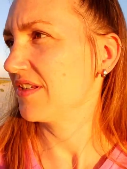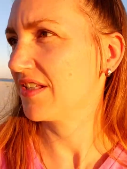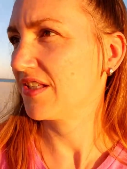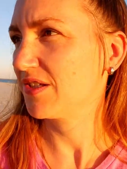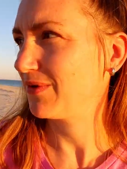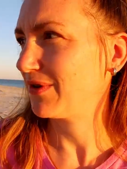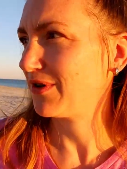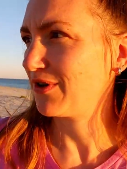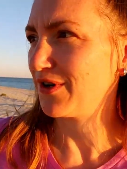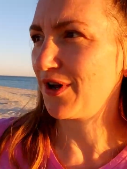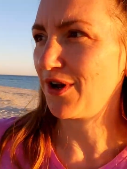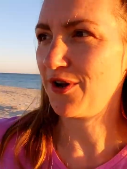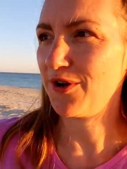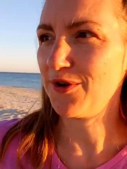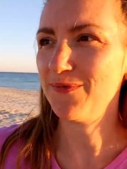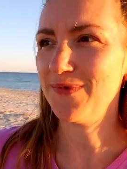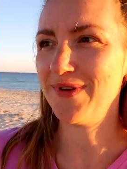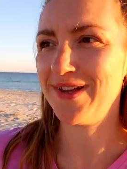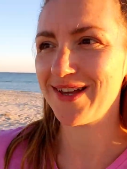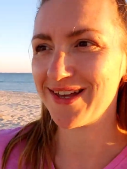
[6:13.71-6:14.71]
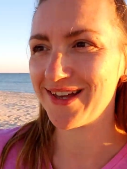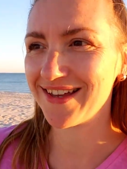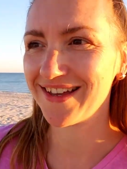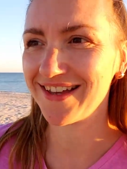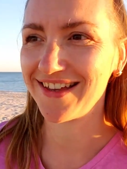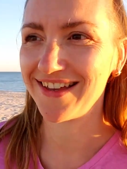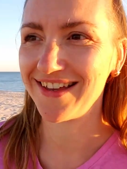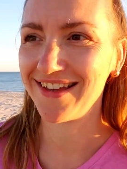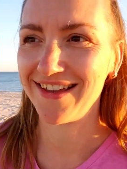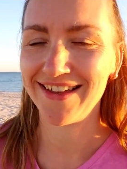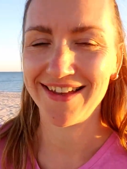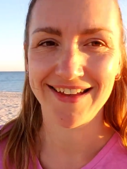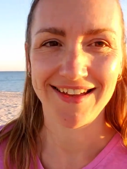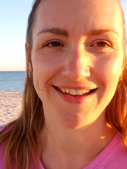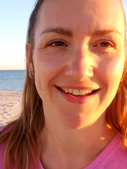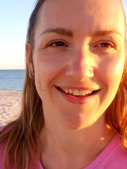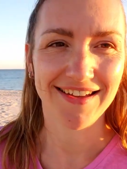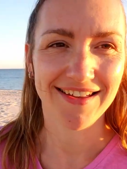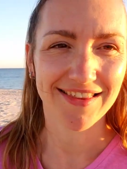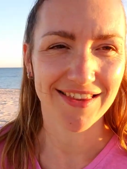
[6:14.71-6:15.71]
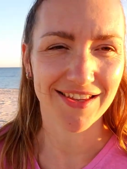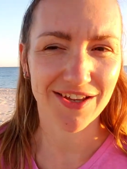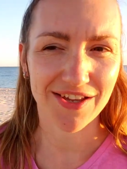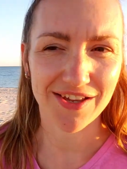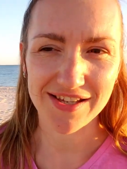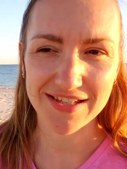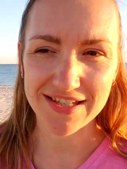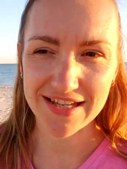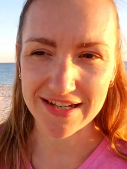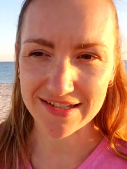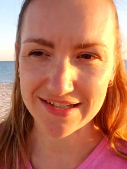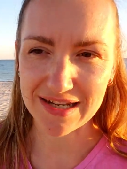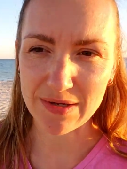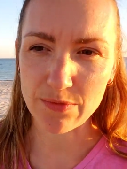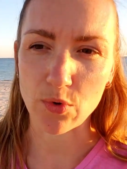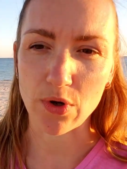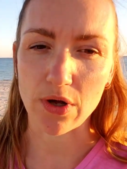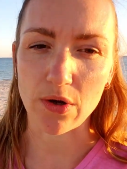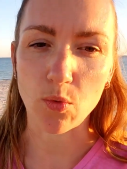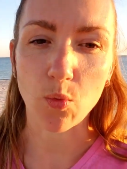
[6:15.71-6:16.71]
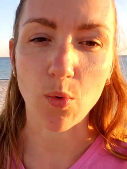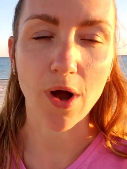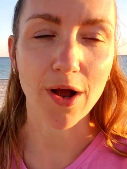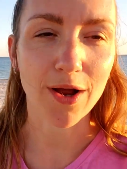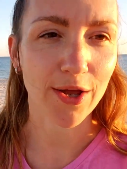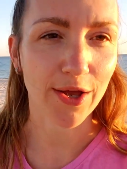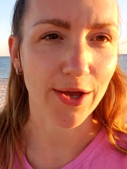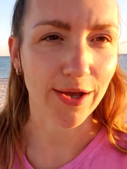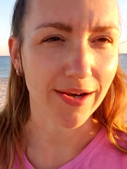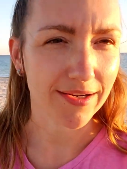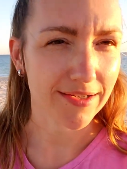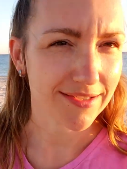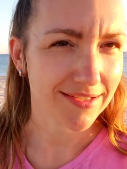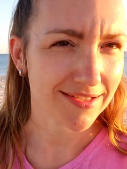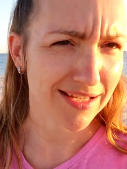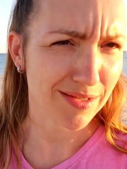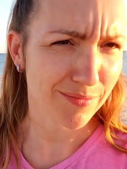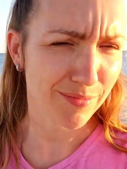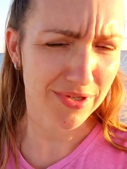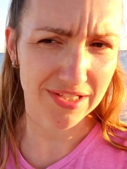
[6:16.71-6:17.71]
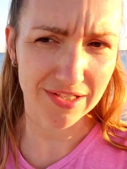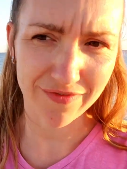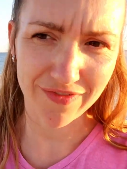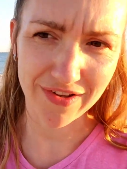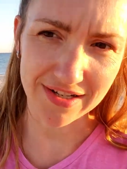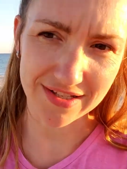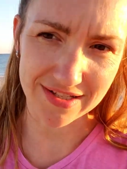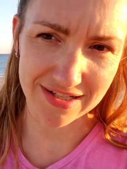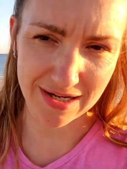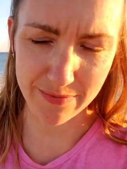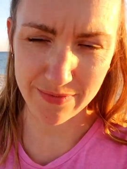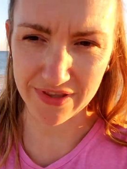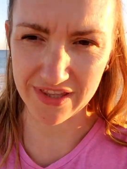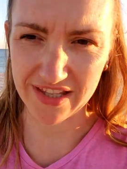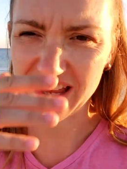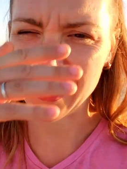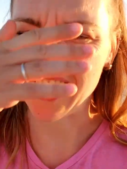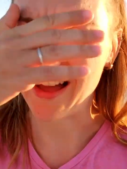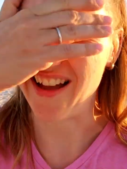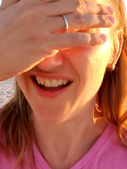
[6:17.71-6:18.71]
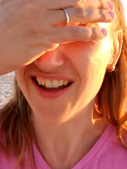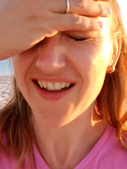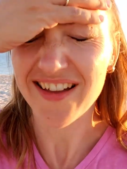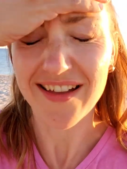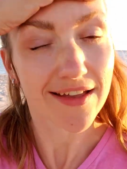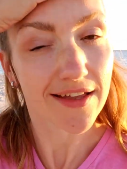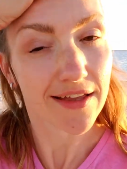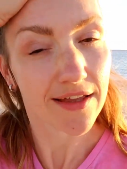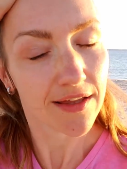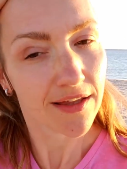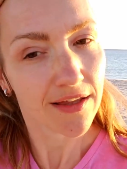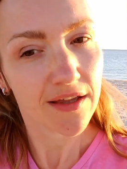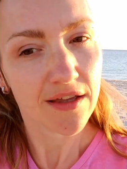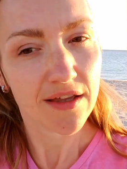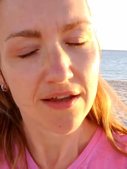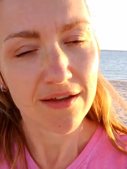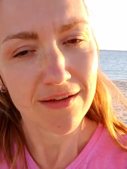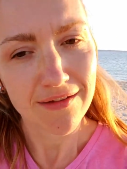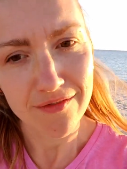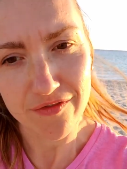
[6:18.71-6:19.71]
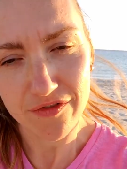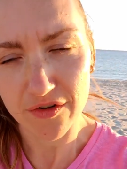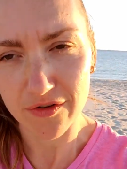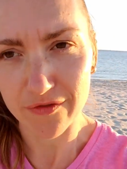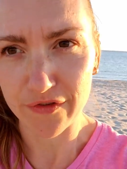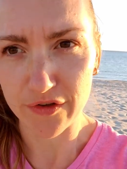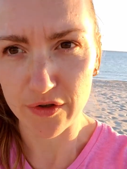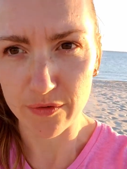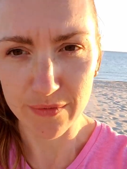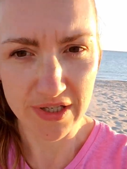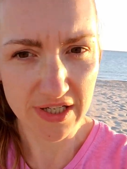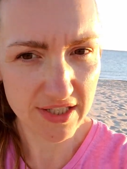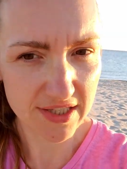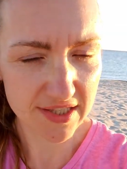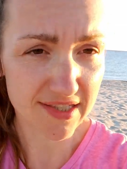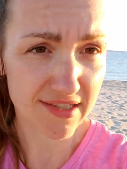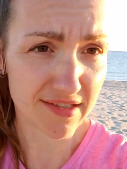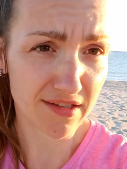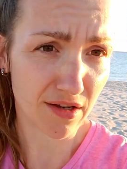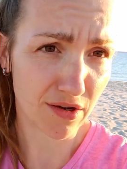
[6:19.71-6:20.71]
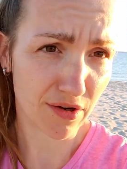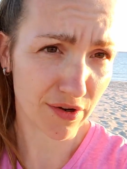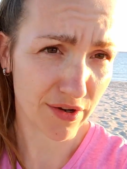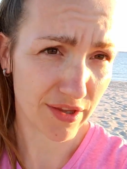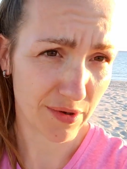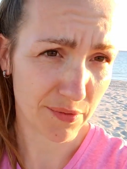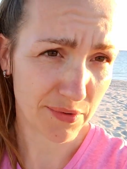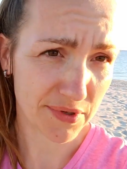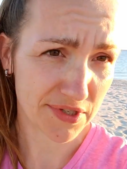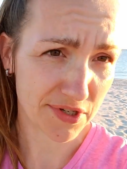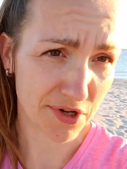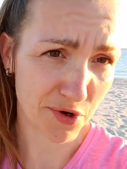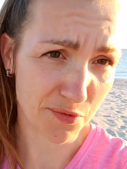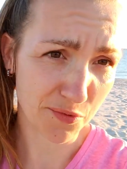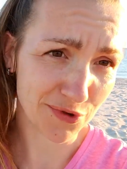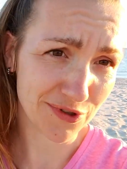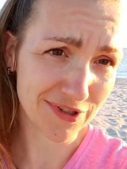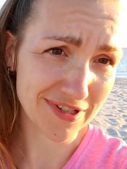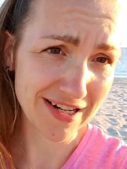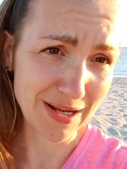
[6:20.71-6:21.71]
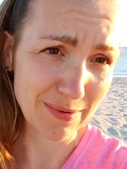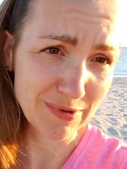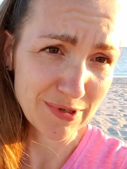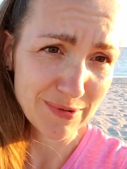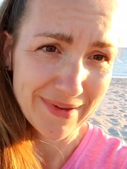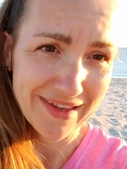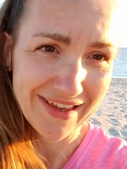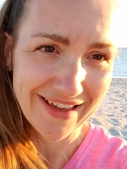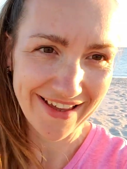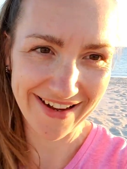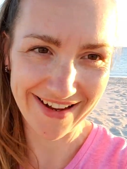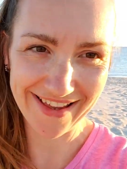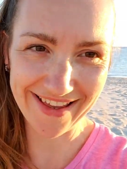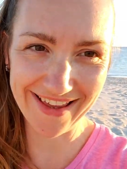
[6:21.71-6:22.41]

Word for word: since we got home. The girls had to sleep, well, one girl had to sleep. Izzy fell asleep in the car for a few minutes, so there was no more sleep to be had.